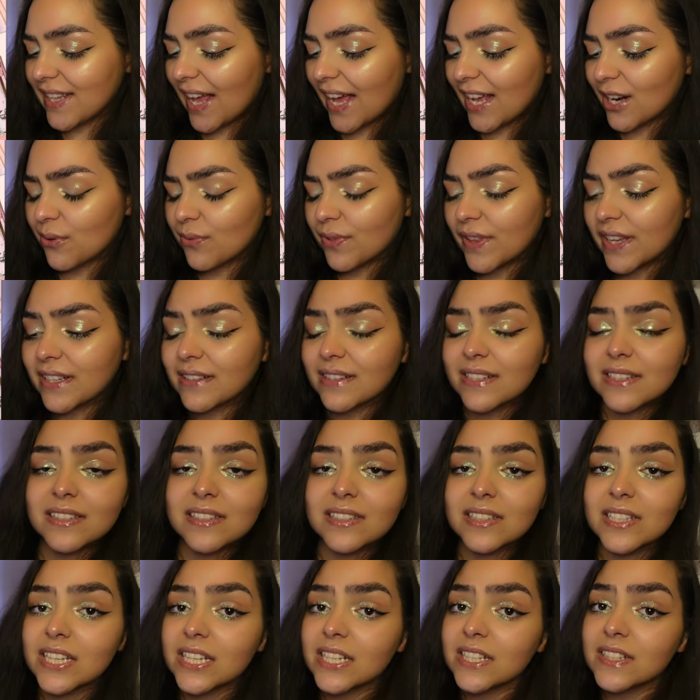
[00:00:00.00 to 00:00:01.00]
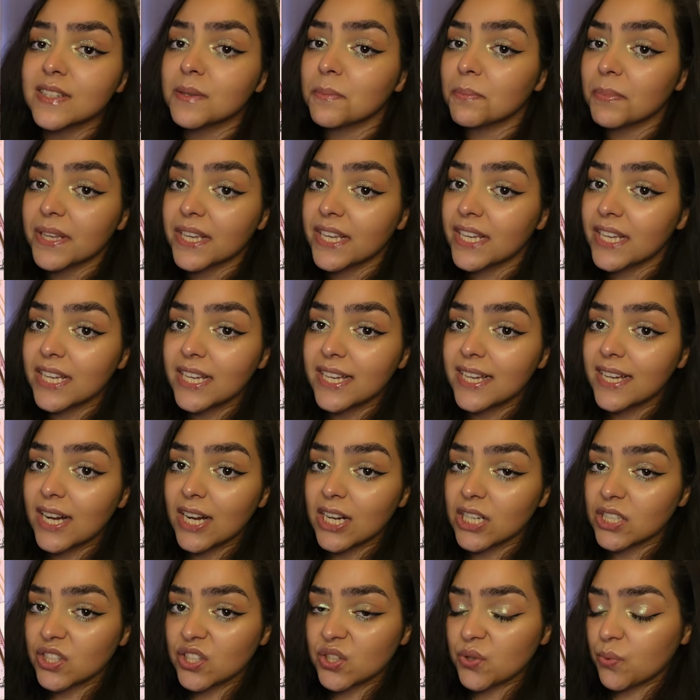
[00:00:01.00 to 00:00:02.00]
I don't think this needed to be
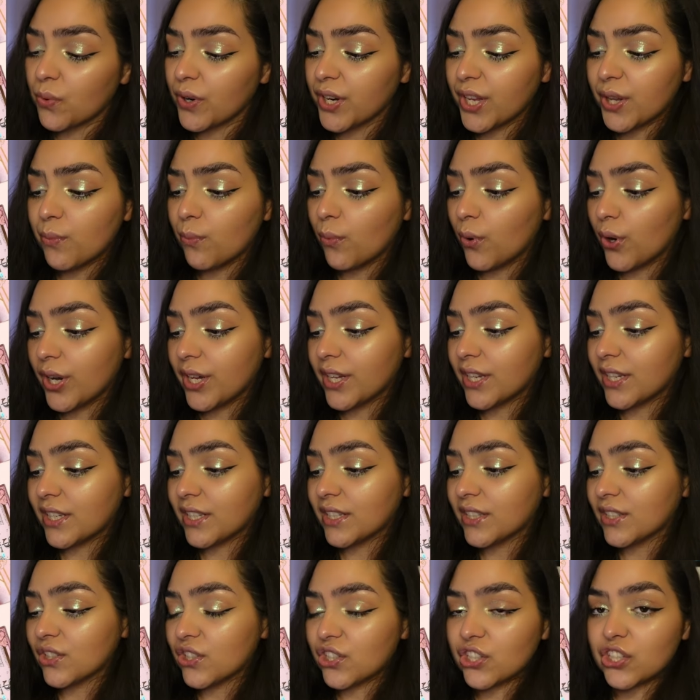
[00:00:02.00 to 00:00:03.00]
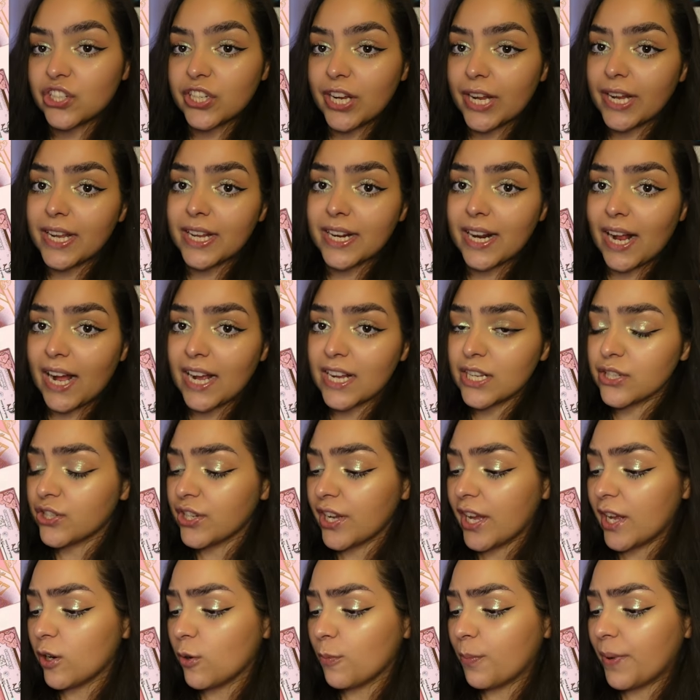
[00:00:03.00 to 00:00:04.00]
a 21 shade
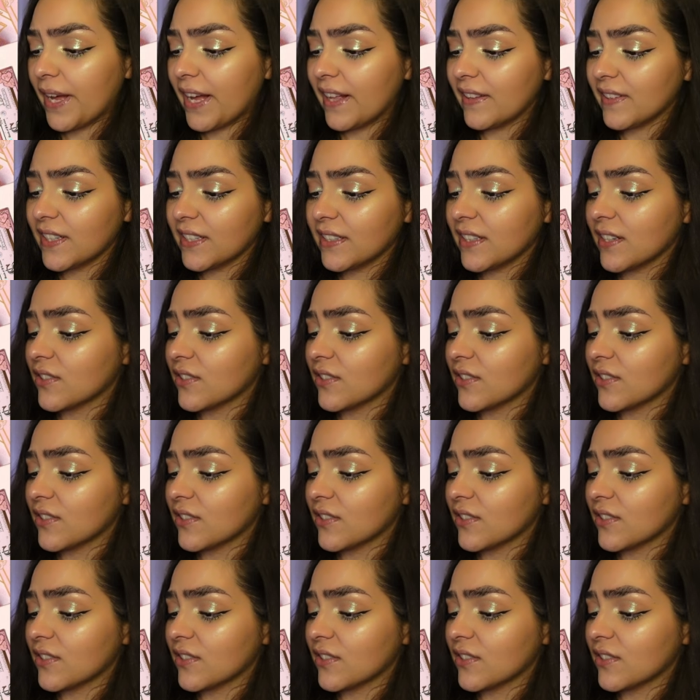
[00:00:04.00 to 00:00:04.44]
eyeshadow palette.